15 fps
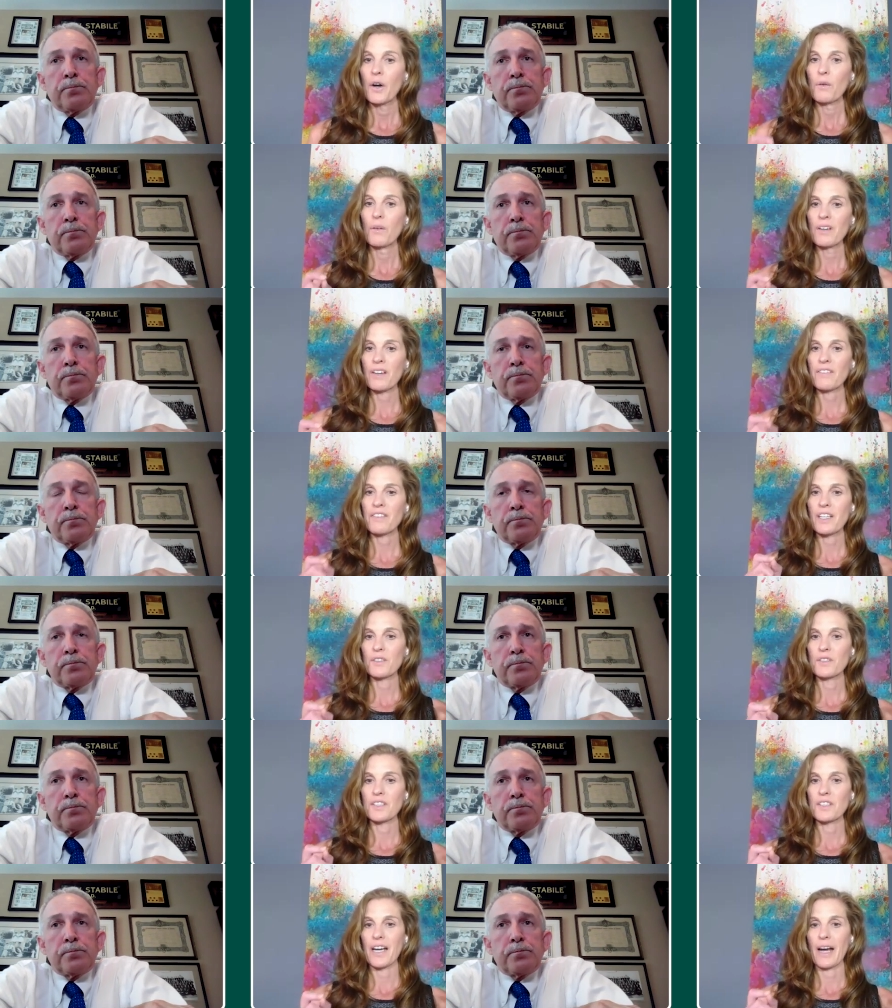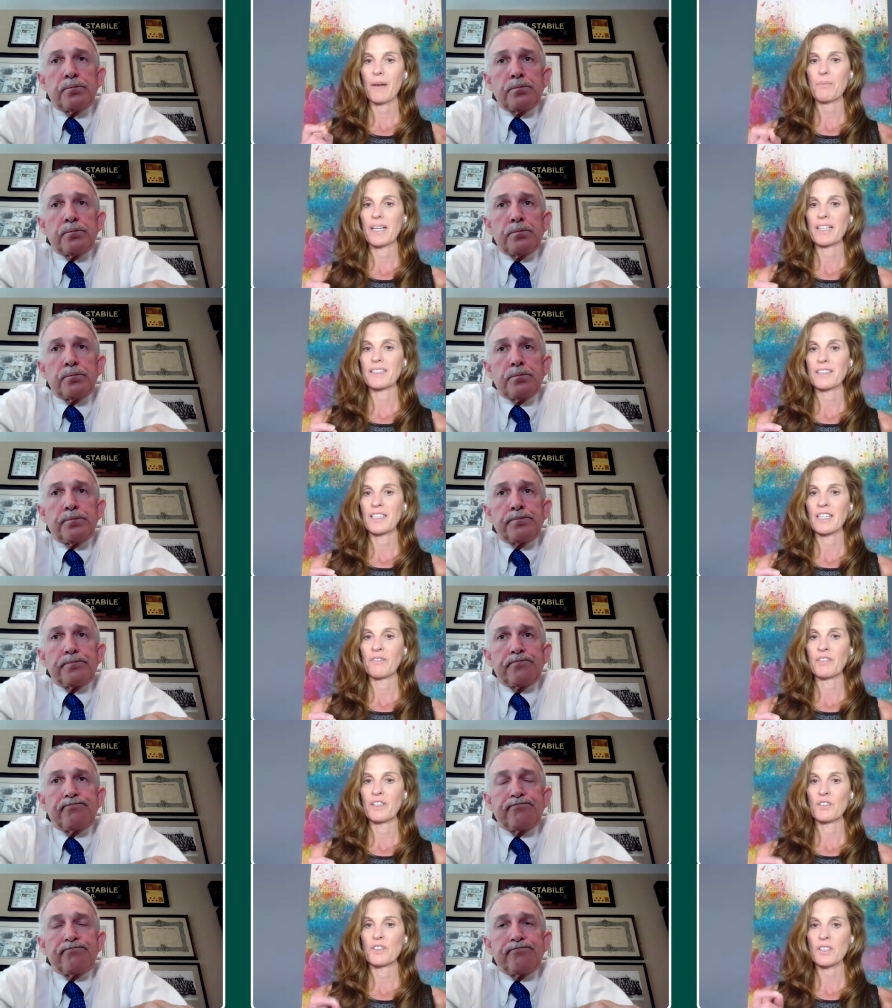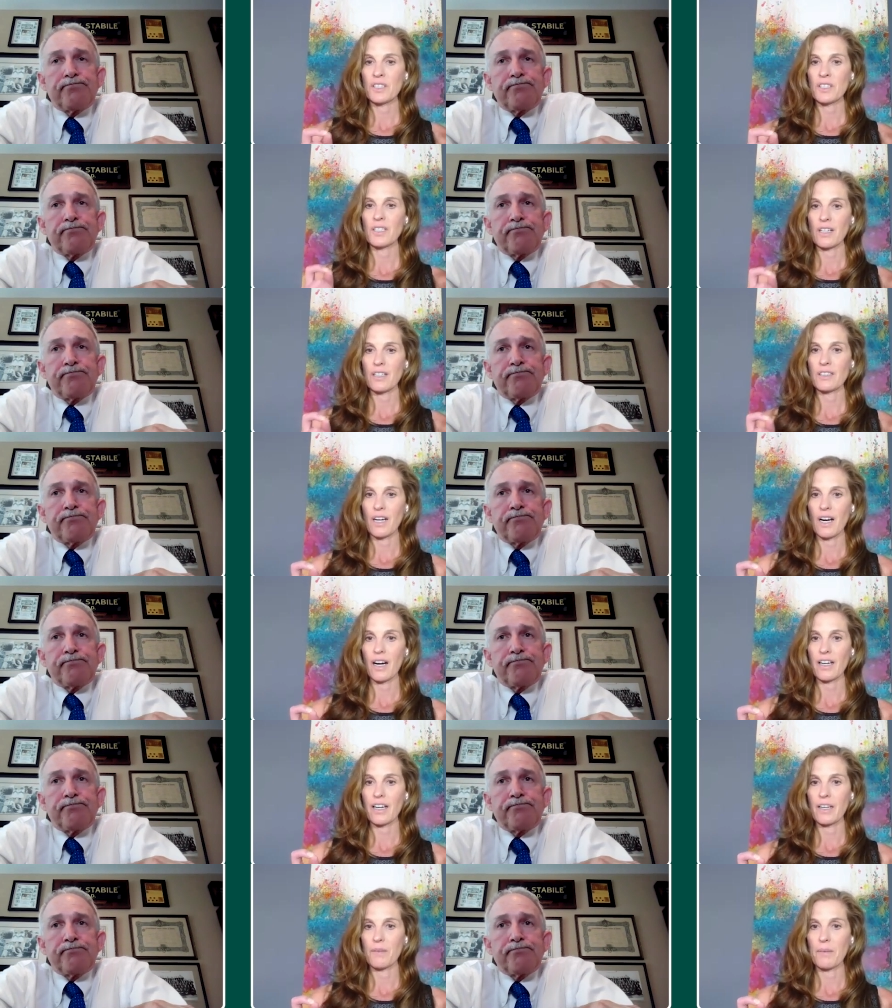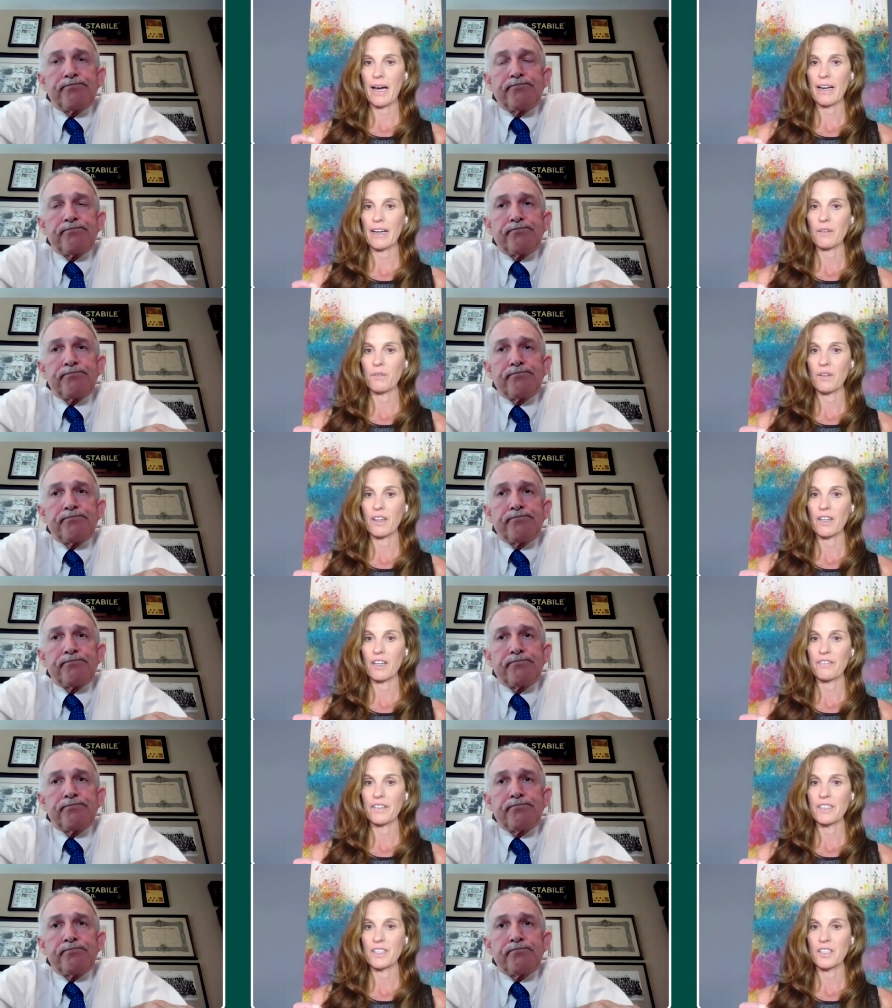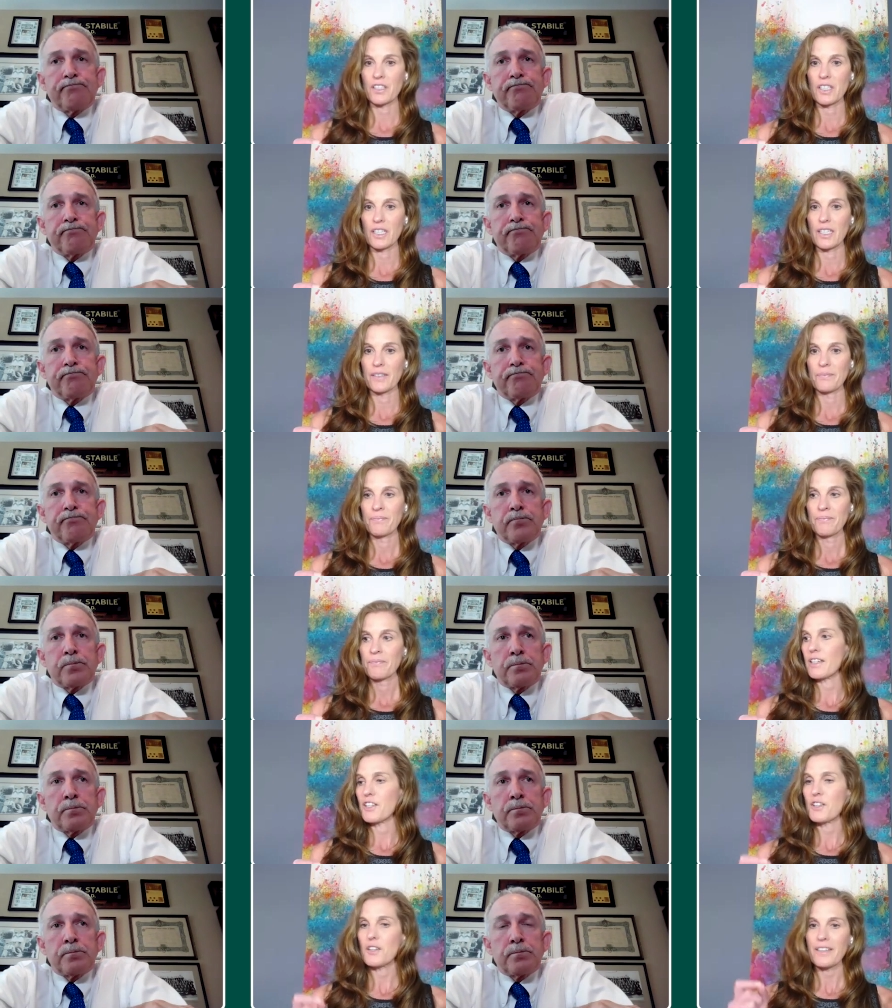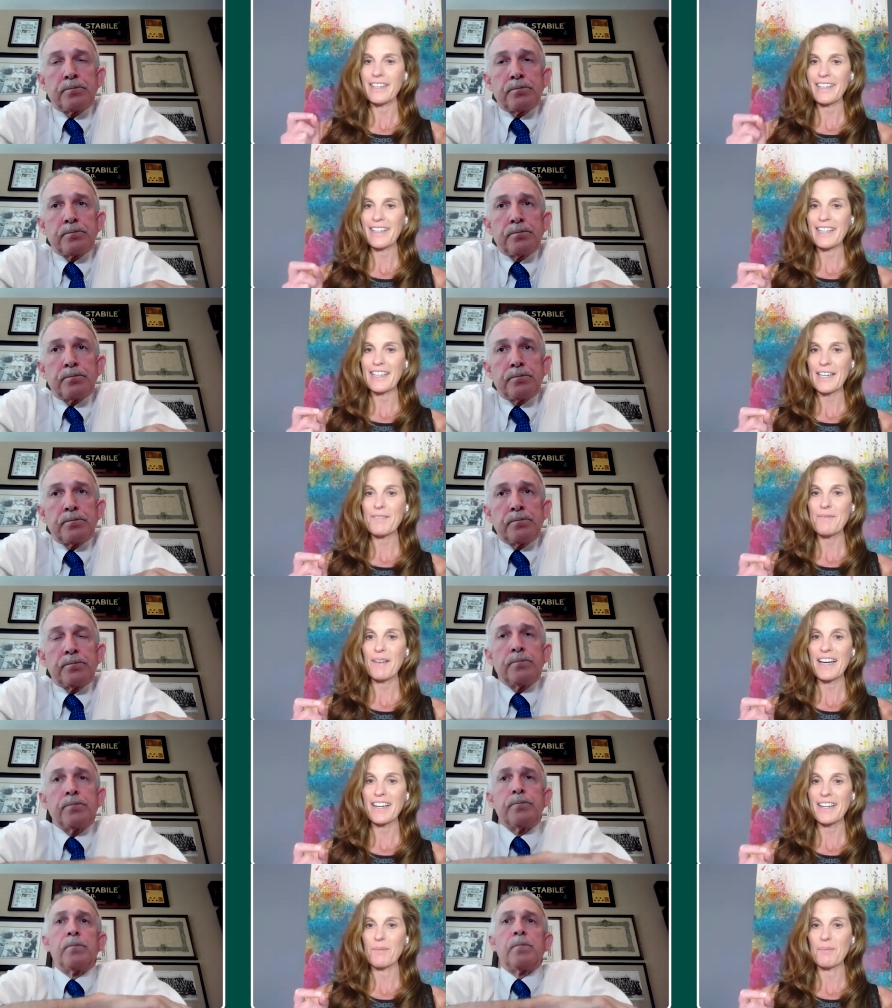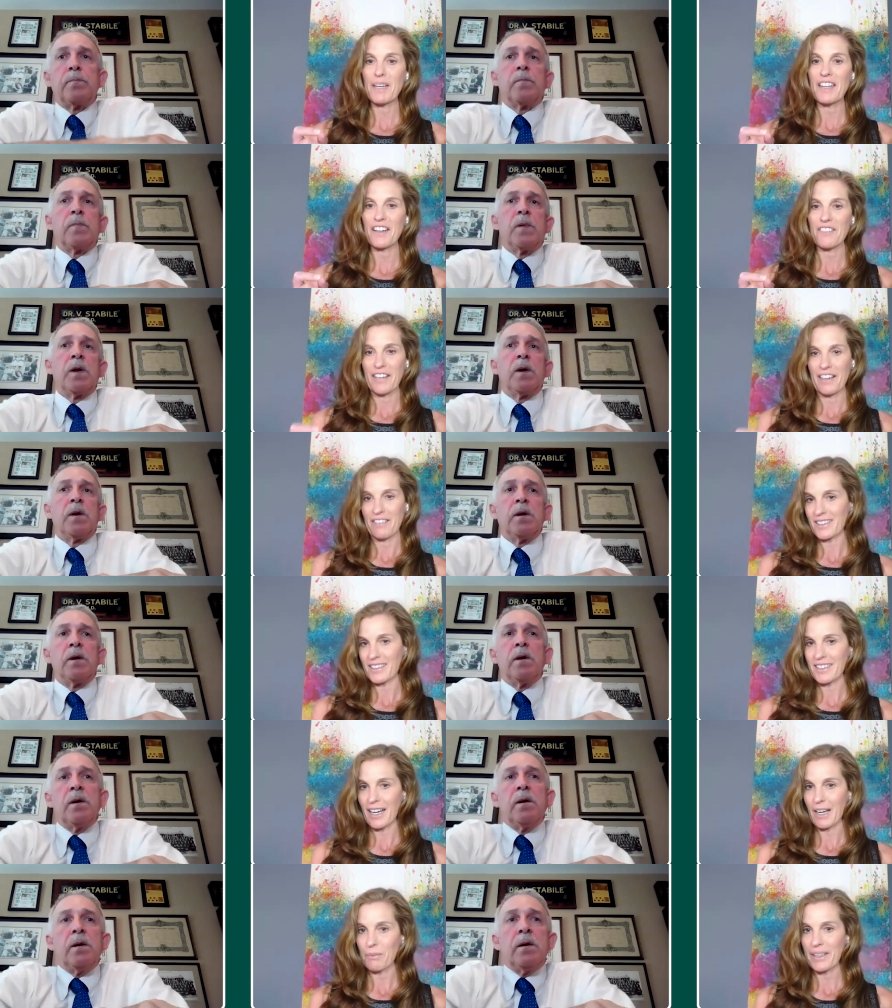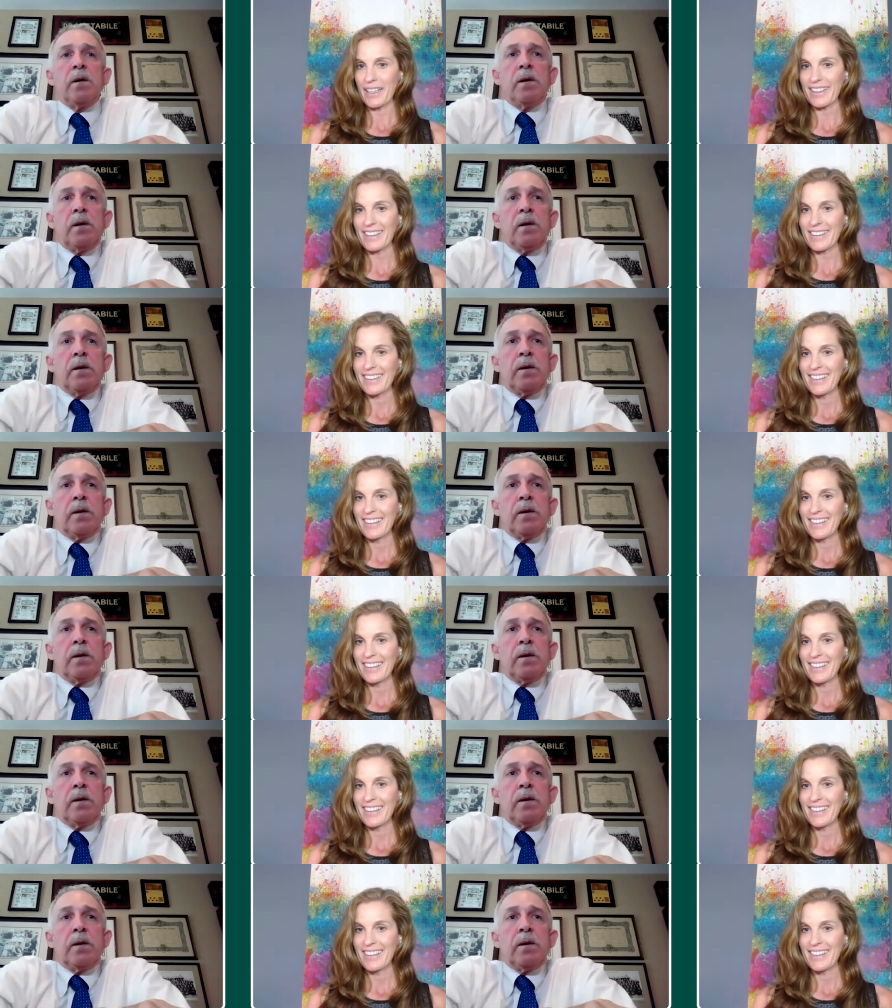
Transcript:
Speaker 1: one of those topics that if you just start talking about it with your physician, you it might not be their favorite topic.